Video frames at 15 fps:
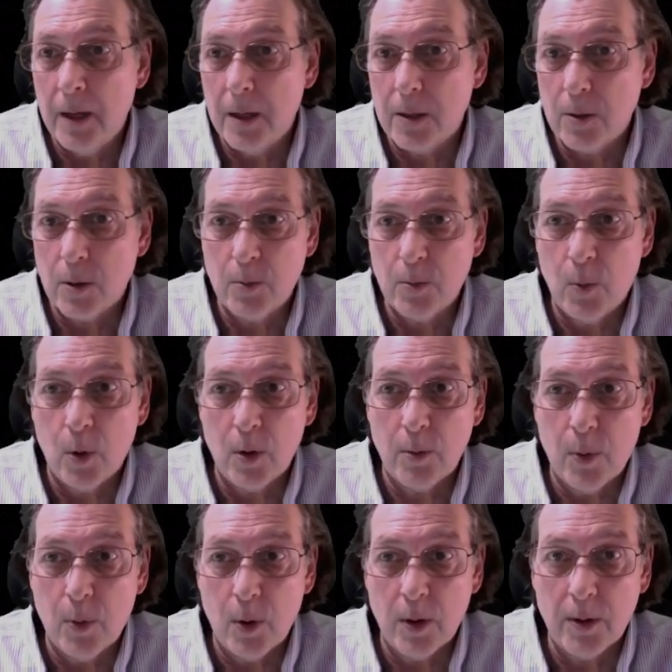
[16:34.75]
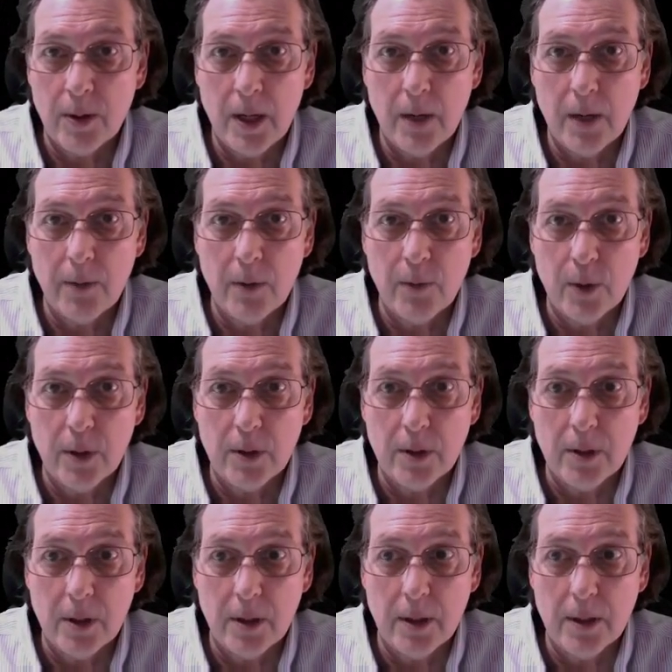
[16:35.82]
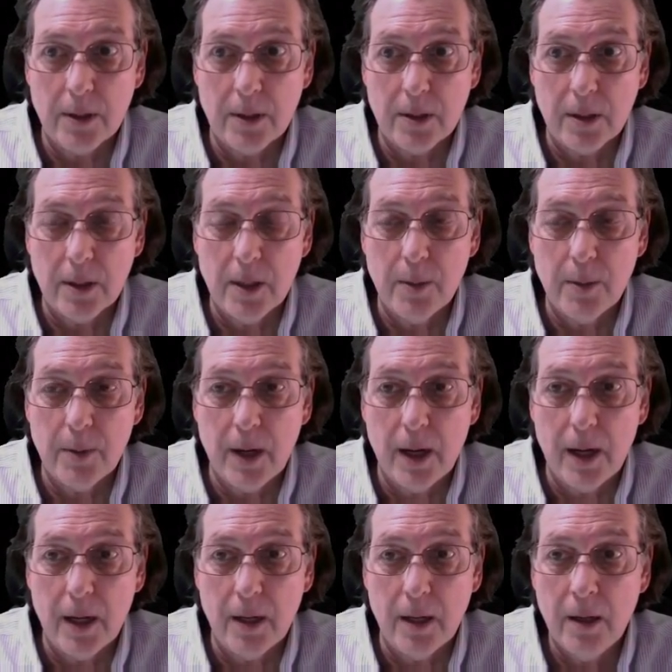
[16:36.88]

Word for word: So it's more important than ever for utilities to keep an eye